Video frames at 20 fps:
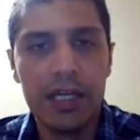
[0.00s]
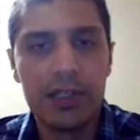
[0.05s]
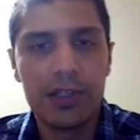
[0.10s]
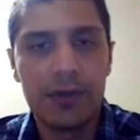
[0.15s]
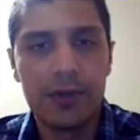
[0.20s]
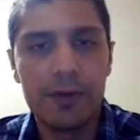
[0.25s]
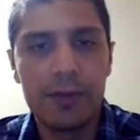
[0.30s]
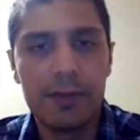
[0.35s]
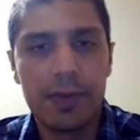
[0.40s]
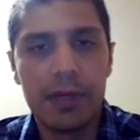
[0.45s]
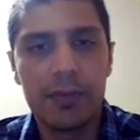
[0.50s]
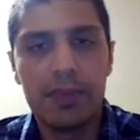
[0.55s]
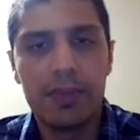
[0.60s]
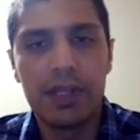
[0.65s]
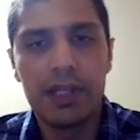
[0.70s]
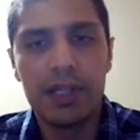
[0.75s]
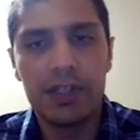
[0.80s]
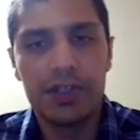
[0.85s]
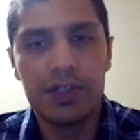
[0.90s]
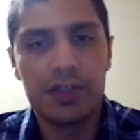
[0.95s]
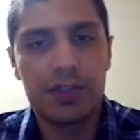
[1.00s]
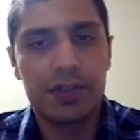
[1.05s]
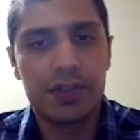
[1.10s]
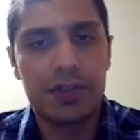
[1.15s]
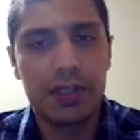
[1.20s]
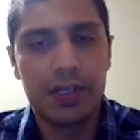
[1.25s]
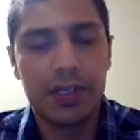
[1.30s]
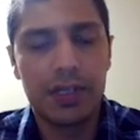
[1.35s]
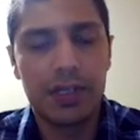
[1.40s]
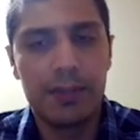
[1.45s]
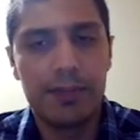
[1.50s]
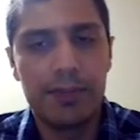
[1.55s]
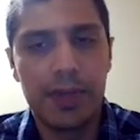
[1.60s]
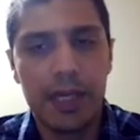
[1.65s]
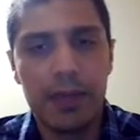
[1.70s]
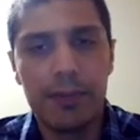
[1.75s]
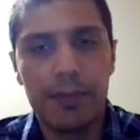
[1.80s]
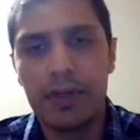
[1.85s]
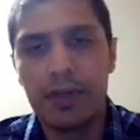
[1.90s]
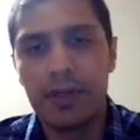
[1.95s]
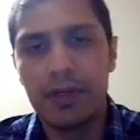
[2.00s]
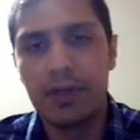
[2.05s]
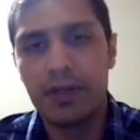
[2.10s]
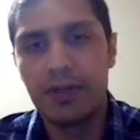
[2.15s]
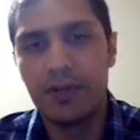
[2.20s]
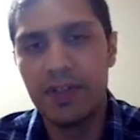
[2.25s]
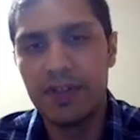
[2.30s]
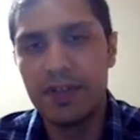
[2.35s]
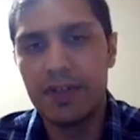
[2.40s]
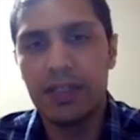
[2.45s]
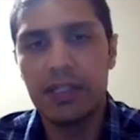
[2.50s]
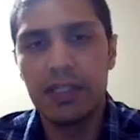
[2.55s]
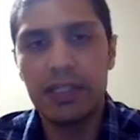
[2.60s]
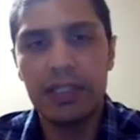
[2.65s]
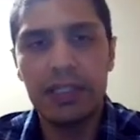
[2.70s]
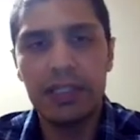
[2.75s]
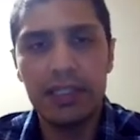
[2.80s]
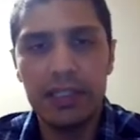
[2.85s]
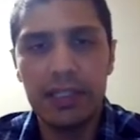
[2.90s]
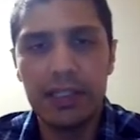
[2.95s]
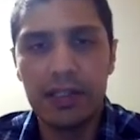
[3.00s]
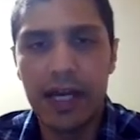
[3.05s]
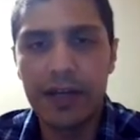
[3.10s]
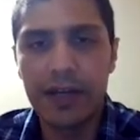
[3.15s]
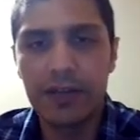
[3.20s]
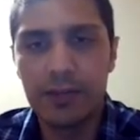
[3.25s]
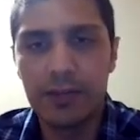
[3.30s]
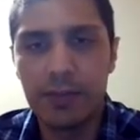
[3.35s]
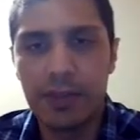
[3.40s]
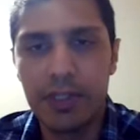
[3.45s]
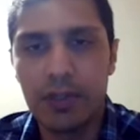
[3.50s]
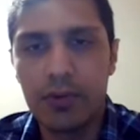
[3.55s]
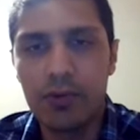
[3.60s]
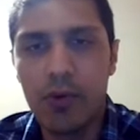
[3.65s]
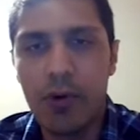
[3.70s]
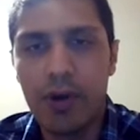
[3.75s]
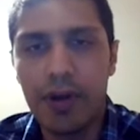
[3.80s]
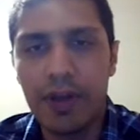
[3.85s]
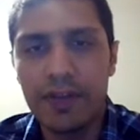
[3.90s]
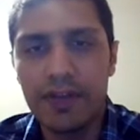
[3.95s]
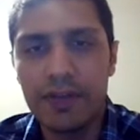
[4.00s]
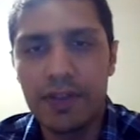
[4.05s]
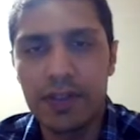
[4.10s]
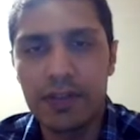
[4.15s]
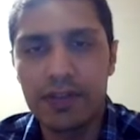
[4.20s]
So we published a paper recently in IEEE Coins.